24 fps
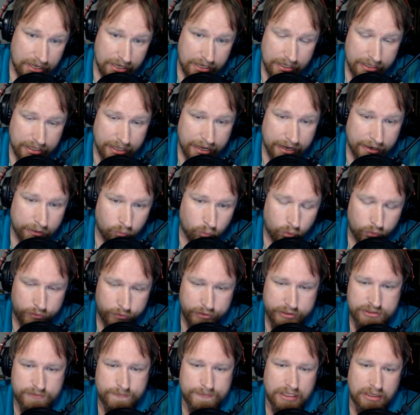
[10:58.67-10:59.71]
That
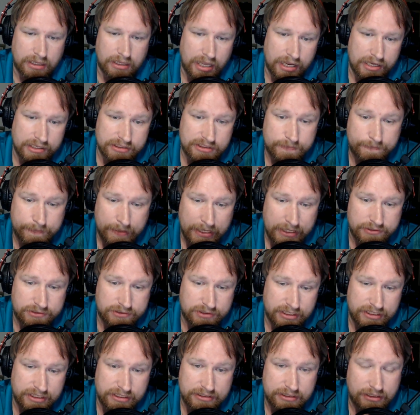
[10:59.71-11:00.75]
worries me a lot,
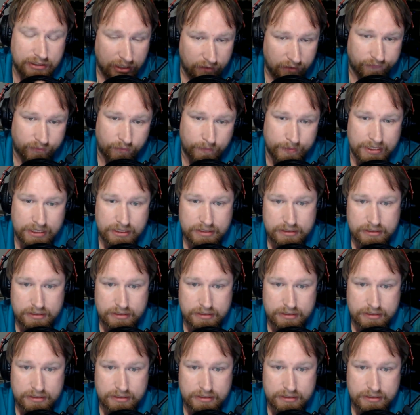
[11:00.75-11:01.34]
especially the government.